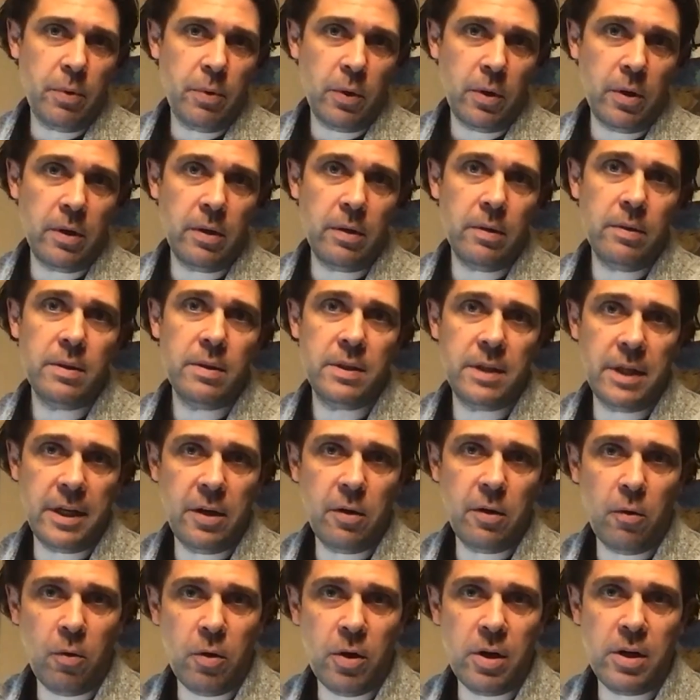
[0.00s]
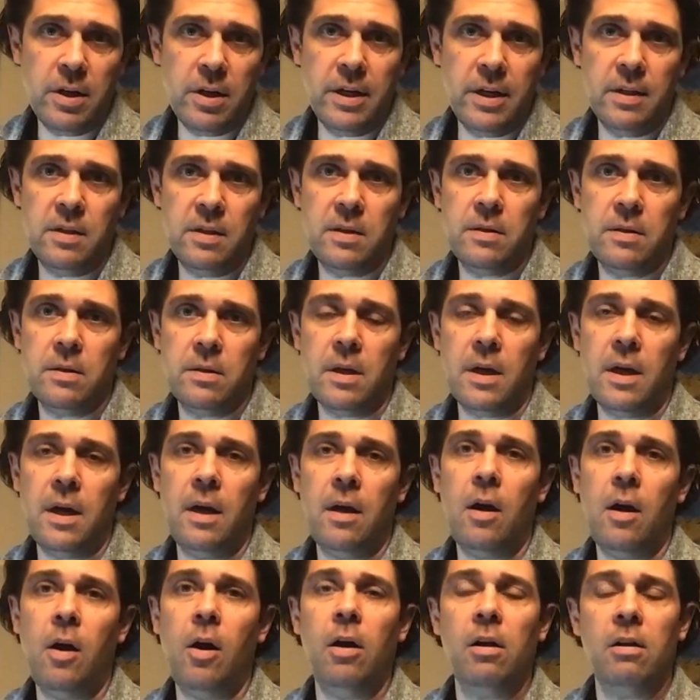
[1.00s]
per city ordinance,
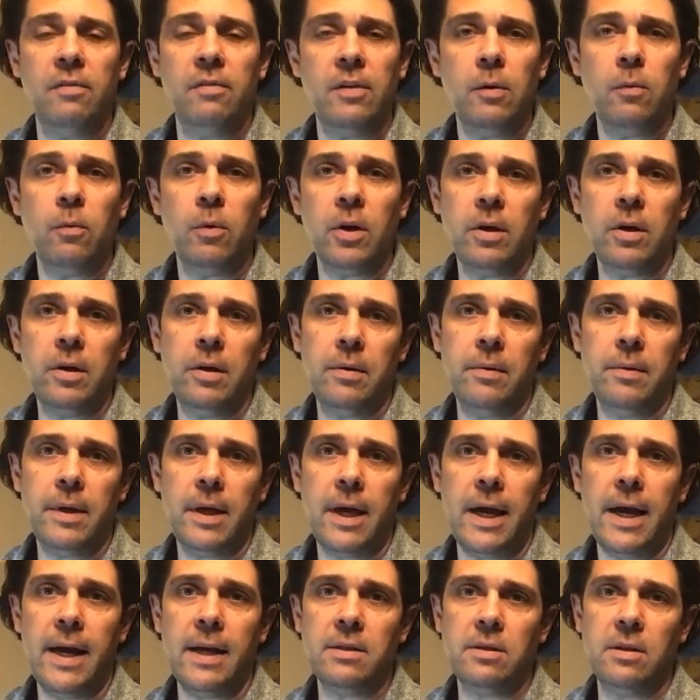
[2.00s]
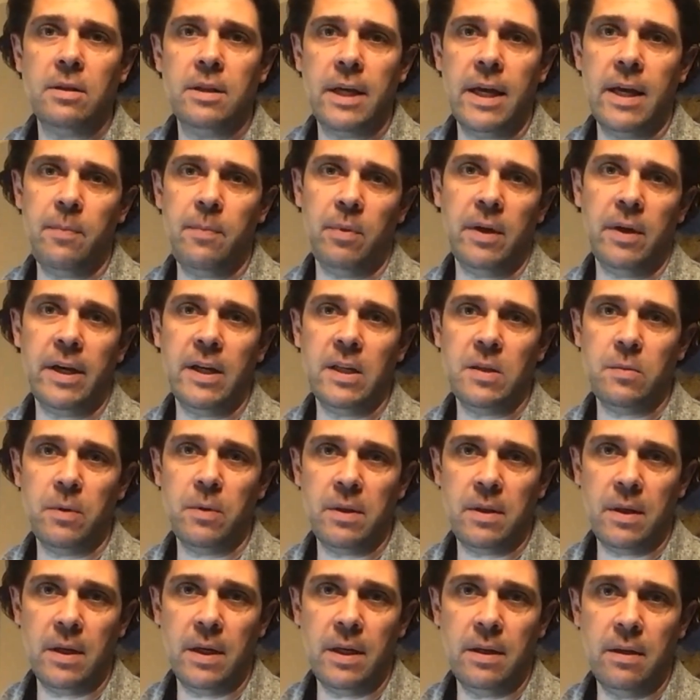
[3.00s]
all of our work has to take place
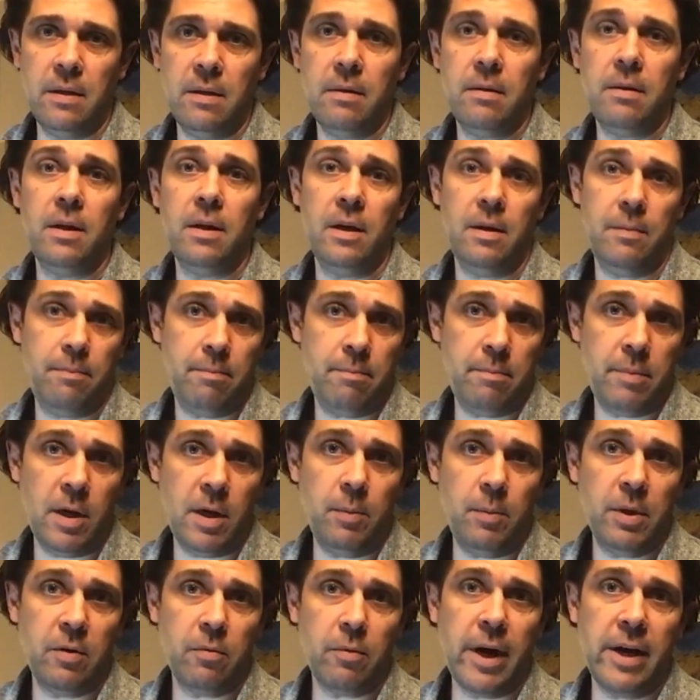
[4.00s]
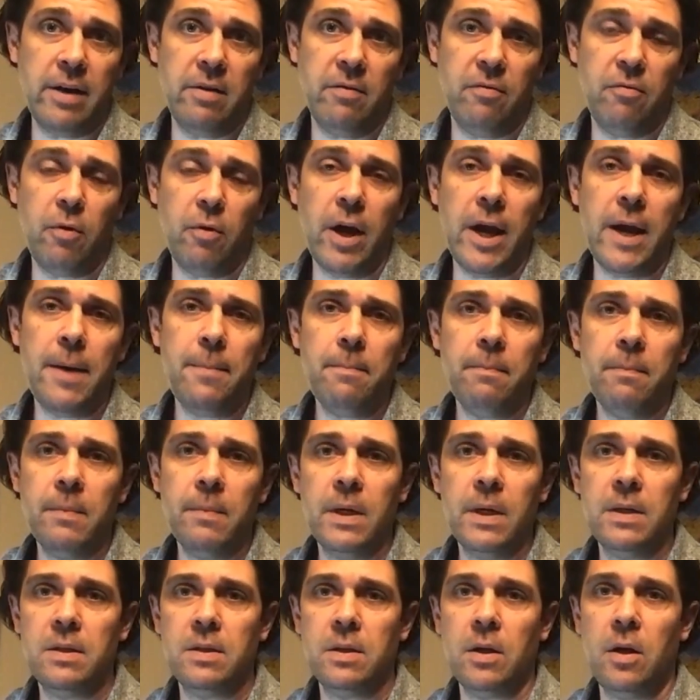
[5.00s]
within the public right-of-way.
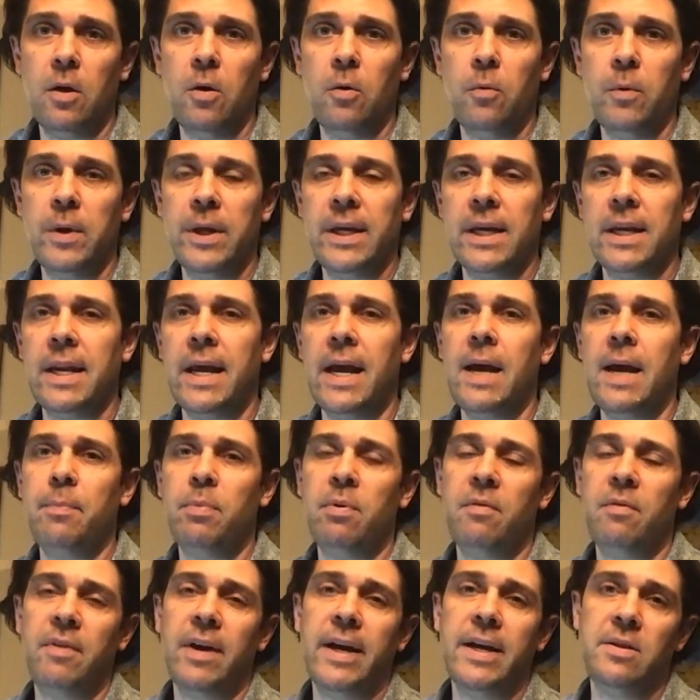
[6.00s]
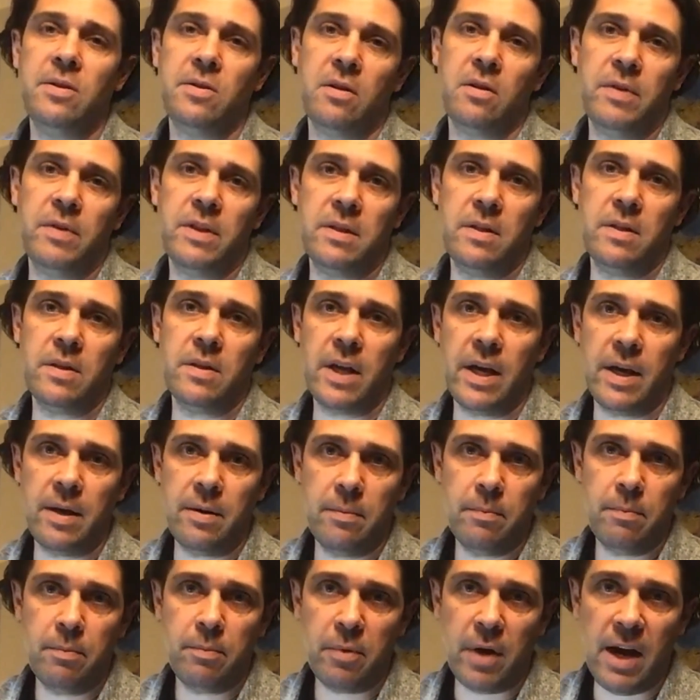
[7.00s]
So we cannot provide services
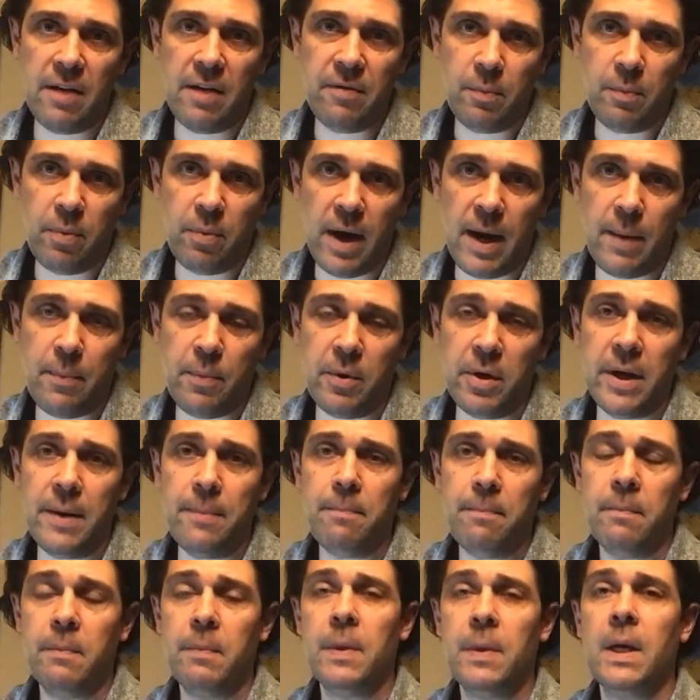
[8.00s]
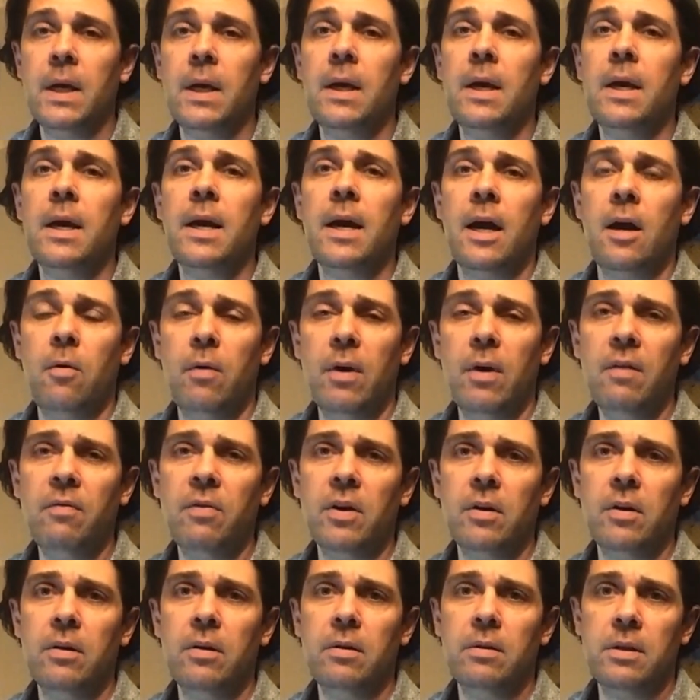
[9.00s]
on private property.
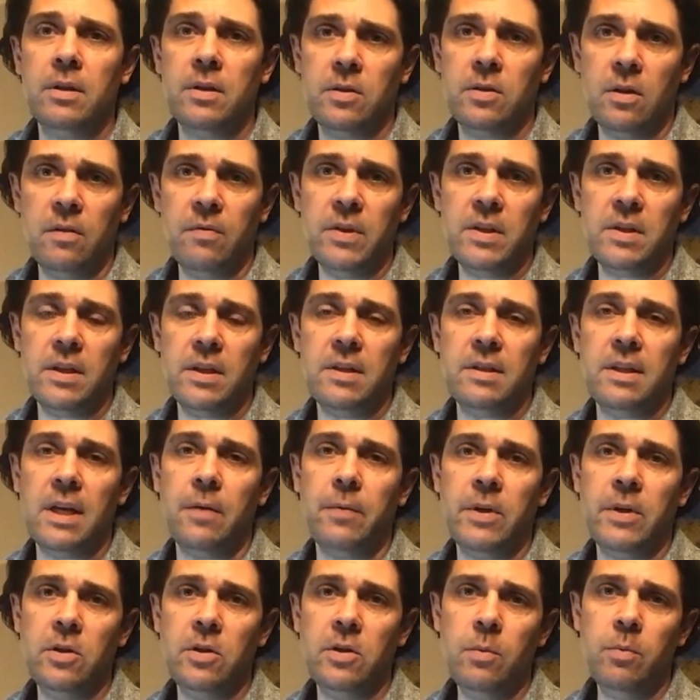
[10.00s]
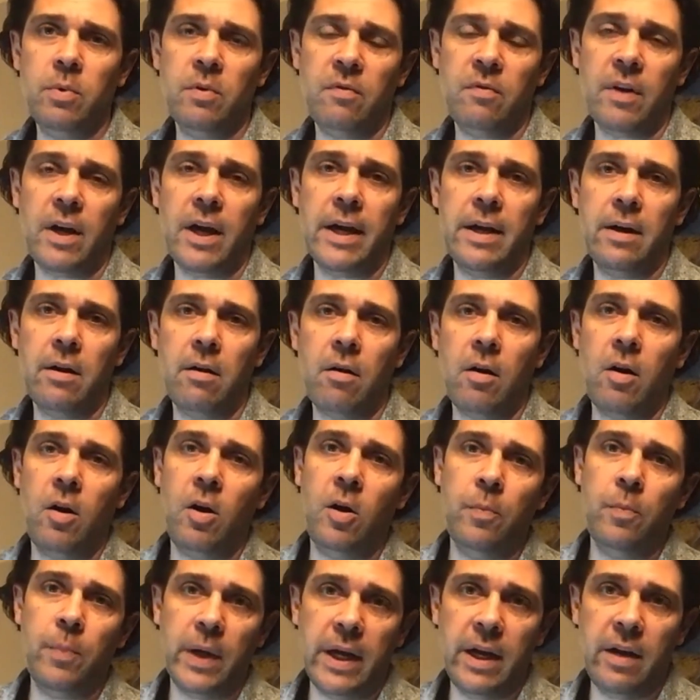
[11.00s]
However, the services that we do provide are
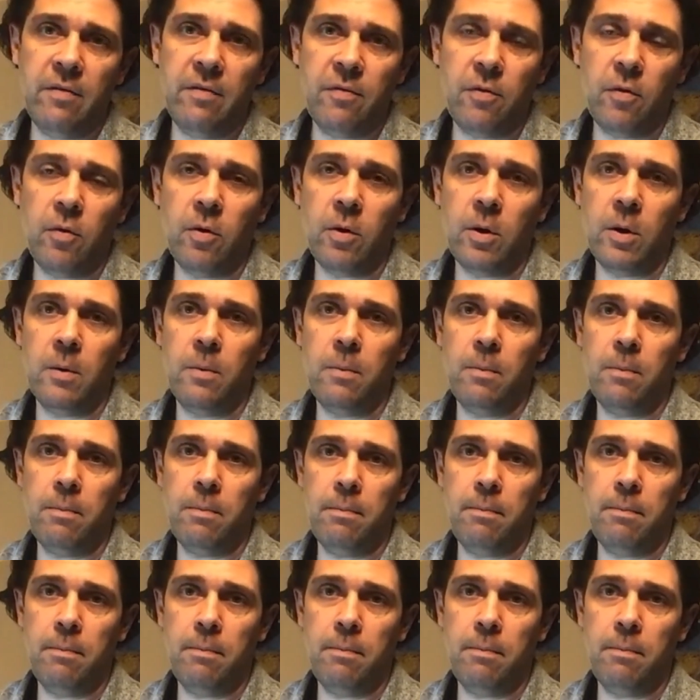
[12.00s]
all paid for